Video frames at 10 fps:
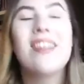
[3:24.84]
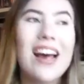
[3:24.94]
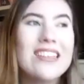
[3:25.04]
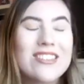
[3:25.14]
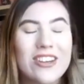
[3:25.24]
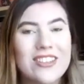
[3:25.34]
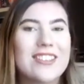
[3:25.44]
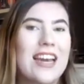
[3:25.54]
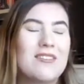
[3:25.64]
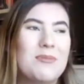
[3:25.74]
And the last
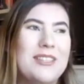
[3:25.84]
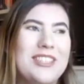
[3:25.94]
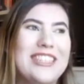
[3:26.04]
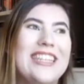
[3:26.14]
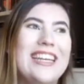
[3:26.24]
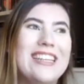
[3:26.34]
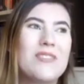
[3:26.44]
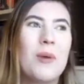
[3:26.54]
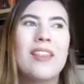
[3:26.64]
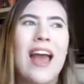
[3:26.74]
artist I have to mention
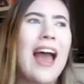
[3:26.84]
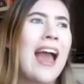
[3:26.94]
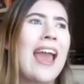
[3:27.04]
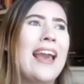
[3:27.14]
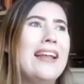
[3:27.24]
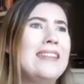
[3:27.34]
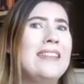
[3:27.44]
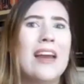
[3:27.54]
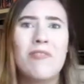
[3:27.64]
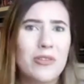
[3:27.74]
is one that I
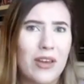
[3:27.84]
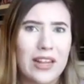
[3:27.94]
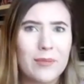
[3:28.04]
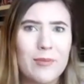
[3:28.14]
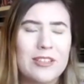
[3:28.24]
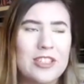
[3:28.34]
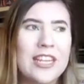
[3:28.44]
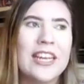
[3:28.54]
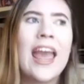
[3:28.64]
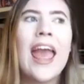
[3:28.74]
never thought I'd be
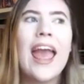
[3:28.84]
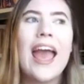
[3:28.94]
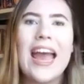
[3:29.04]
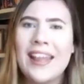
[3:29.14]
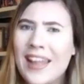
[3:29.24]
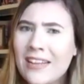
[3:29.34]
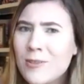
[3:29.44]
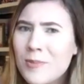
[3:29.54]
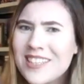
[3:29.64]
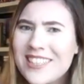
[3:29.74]
mentioning, and
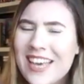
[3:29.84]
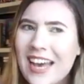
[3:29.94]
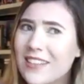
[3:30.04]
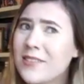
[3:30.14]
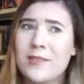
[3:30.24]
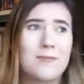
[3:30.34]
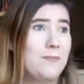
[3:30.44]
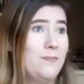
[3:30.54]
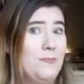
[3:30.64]
that's BTS.